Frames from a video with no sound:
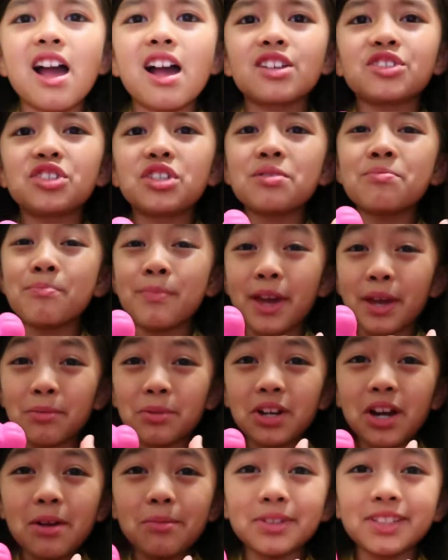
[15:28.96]
She maybe
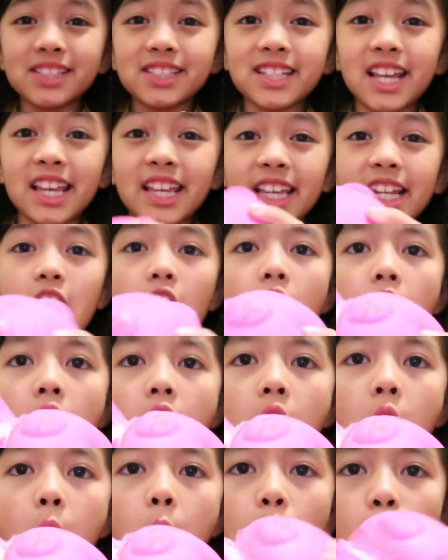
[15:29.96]
got mistaken.
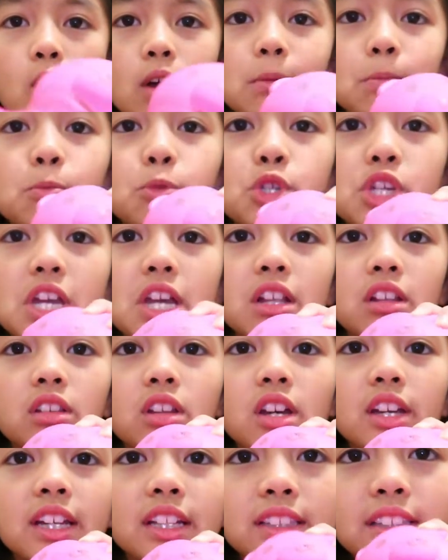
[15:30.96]
OMG,
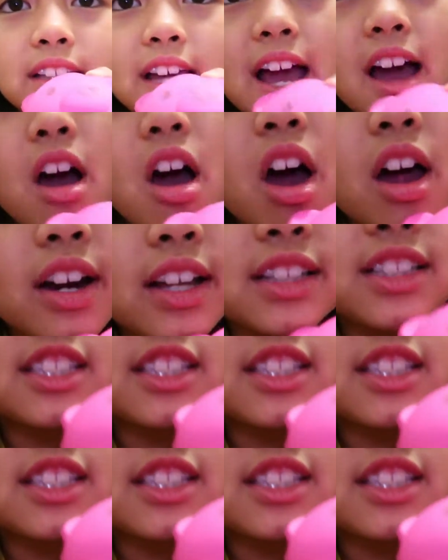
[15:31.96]
look at that